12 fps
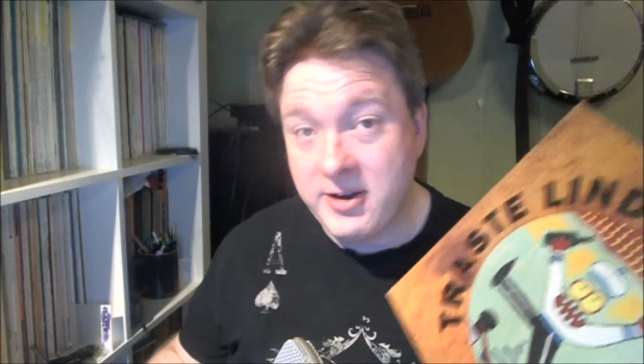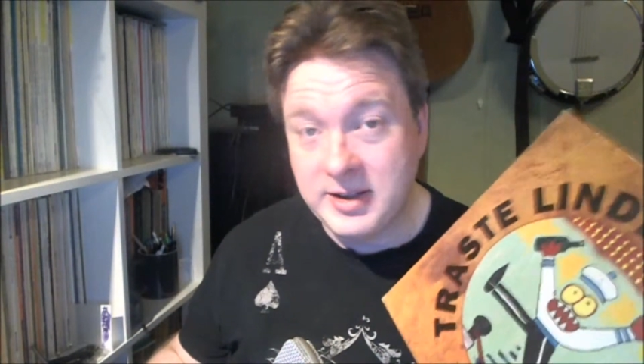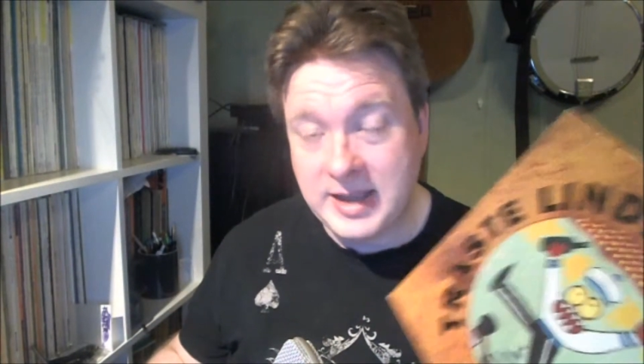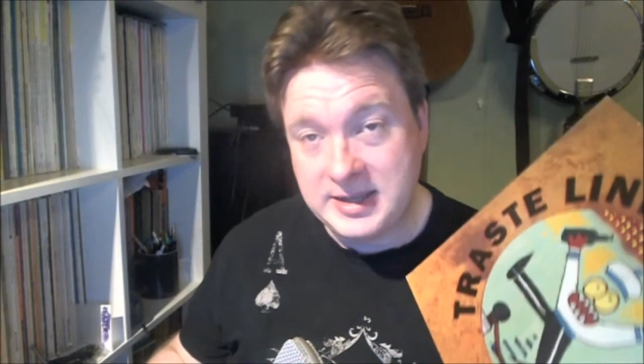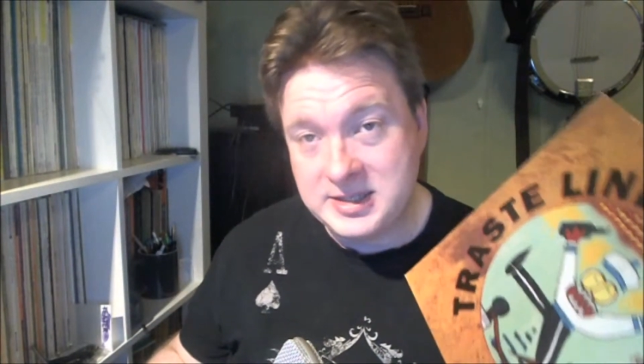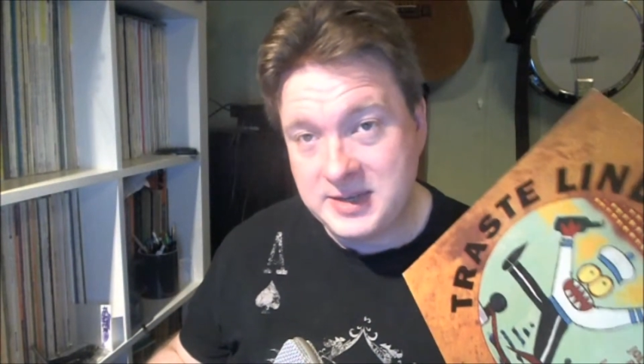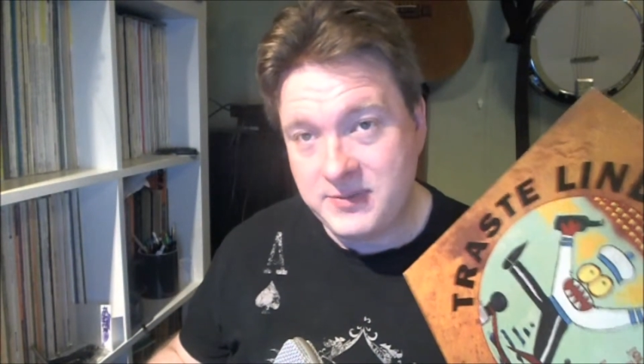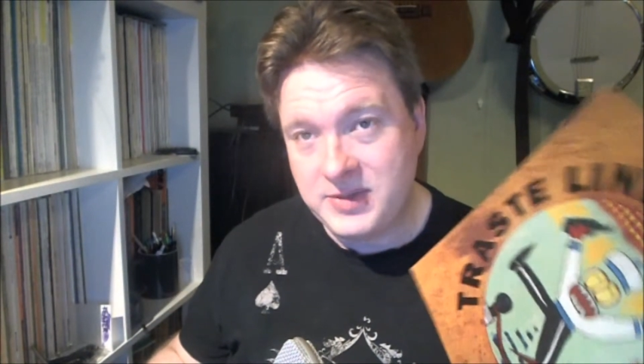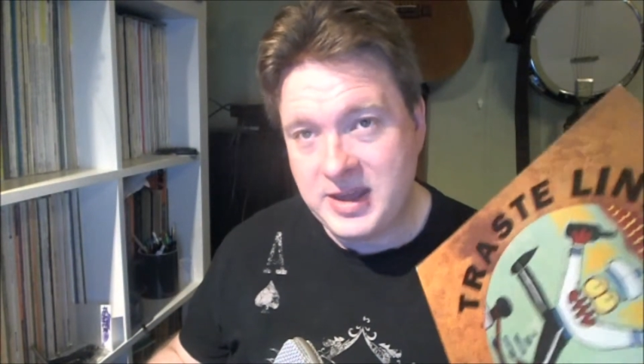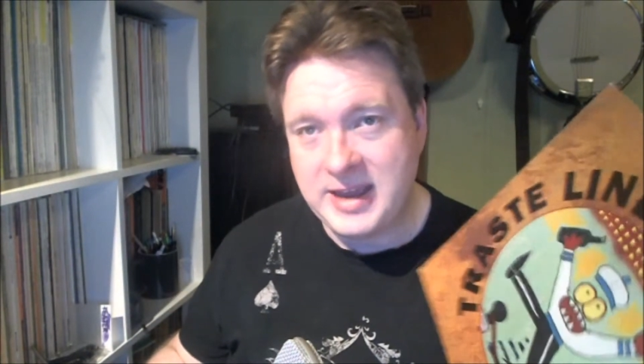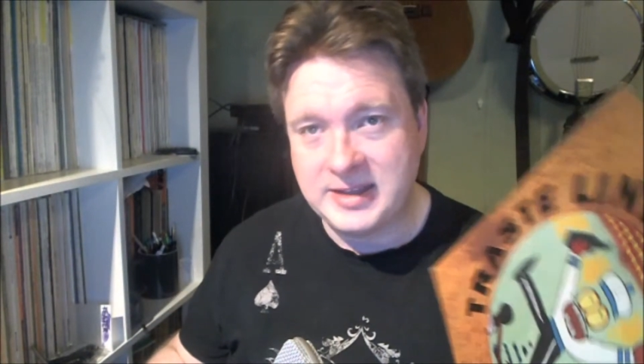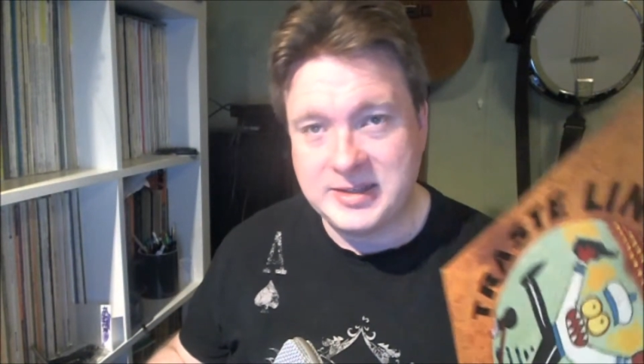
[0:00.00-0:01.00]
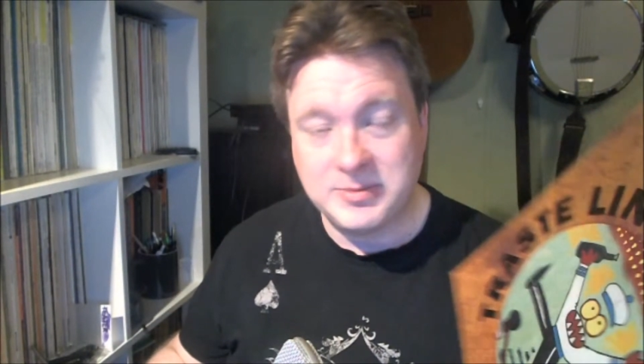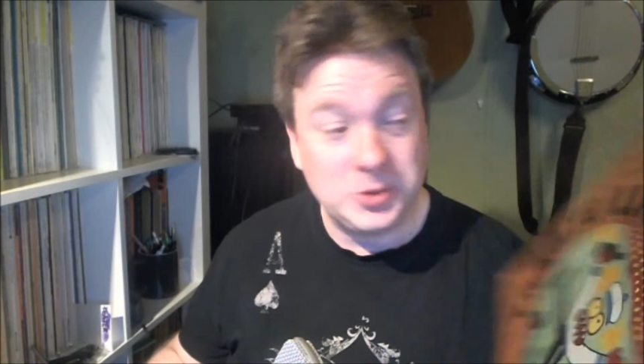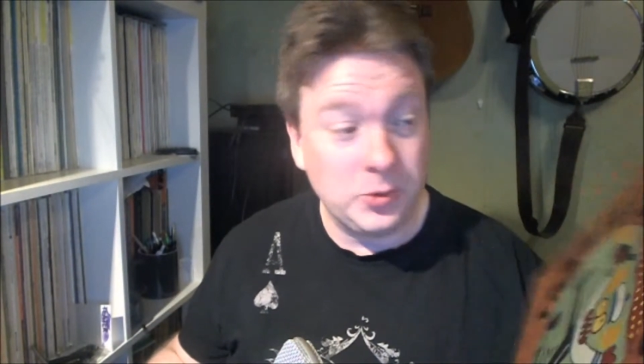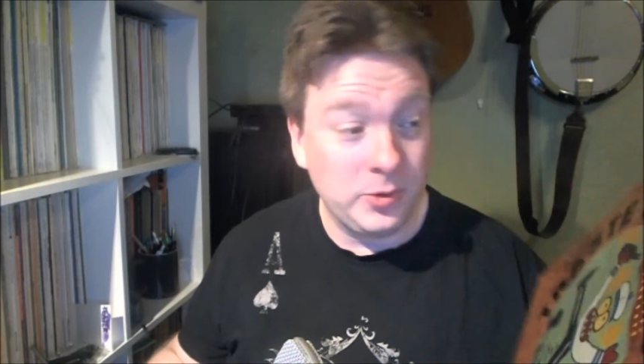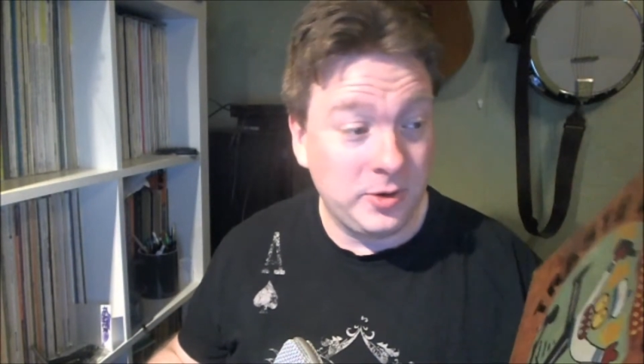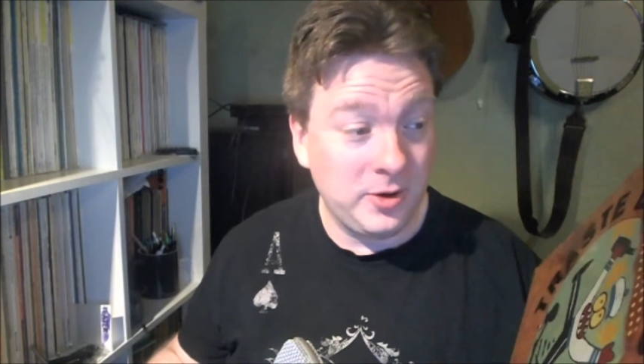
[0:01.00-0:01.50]
nice if they had some
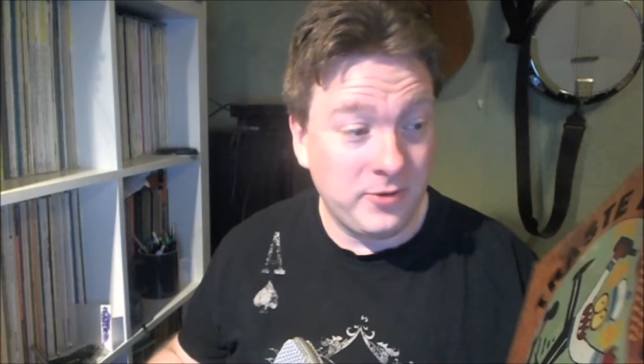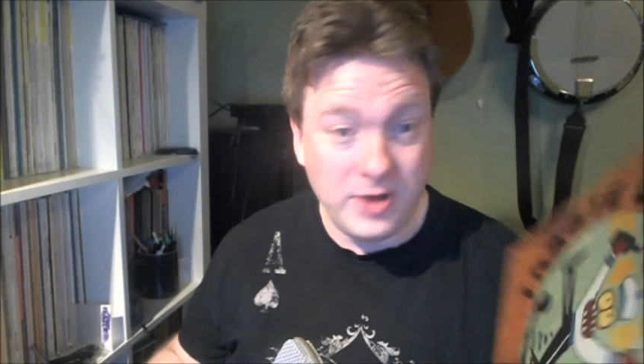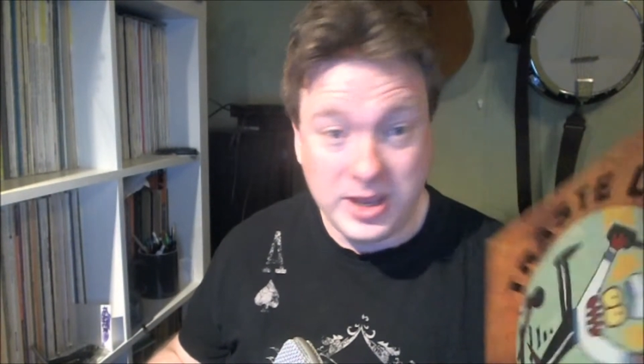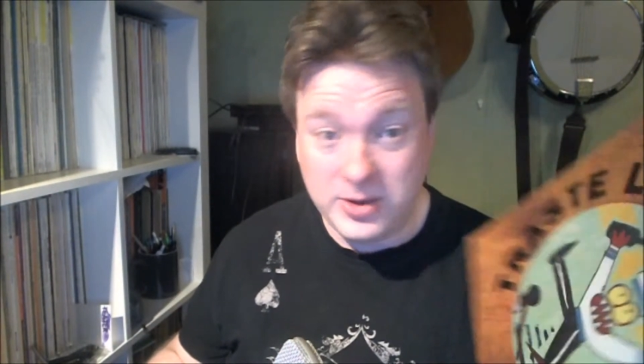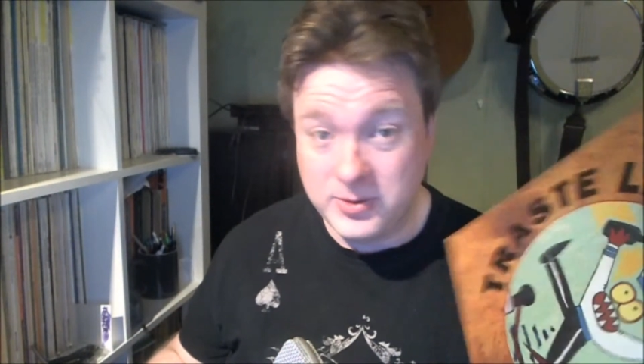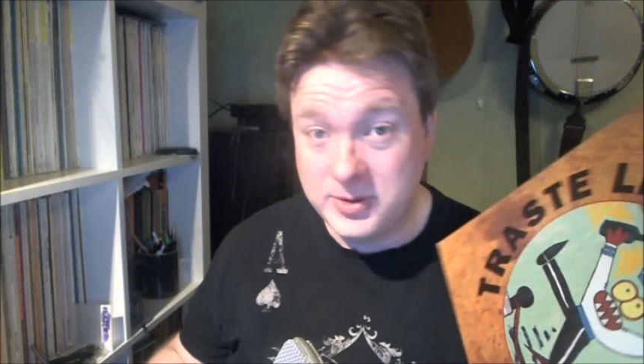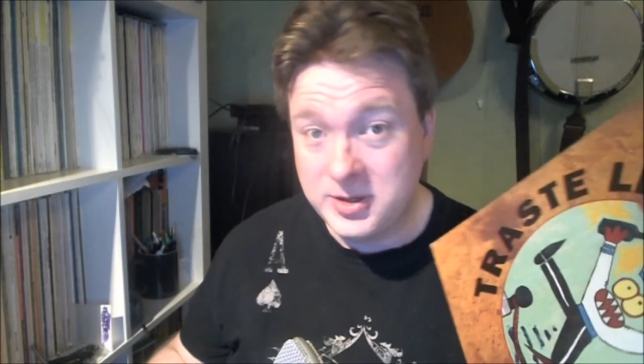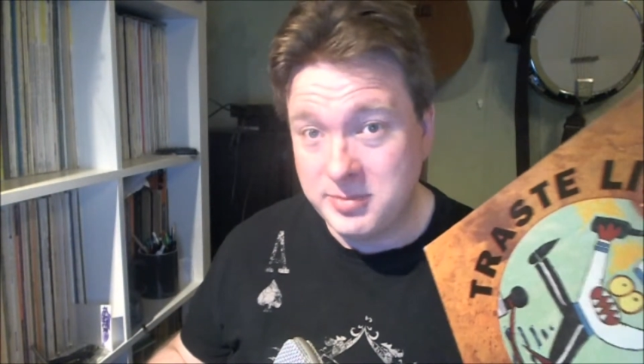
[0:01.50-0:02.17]
sort of reunion,